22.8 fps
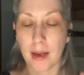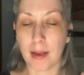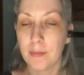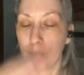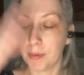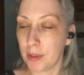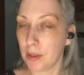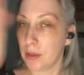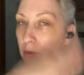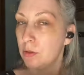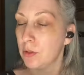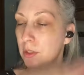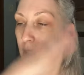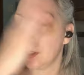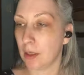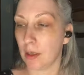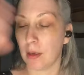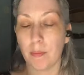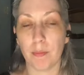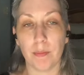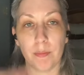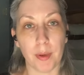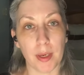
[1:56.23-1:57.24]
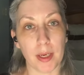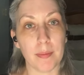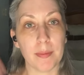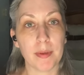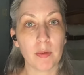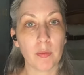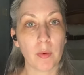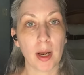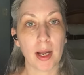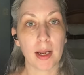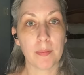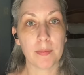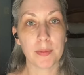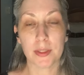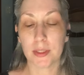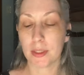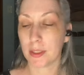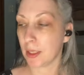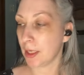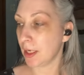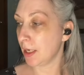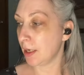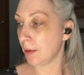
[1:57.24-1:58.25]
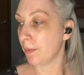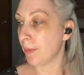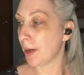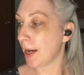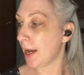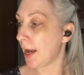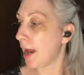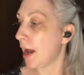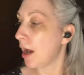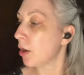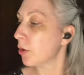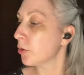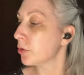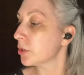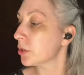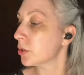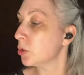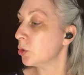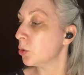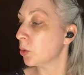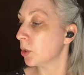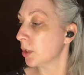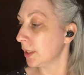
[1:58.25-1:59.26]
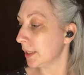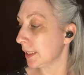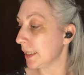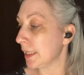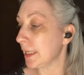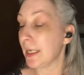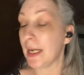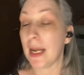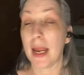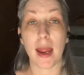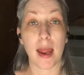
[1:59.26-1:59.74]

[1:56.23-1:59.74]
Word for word: have been using baby wipes in my house to clean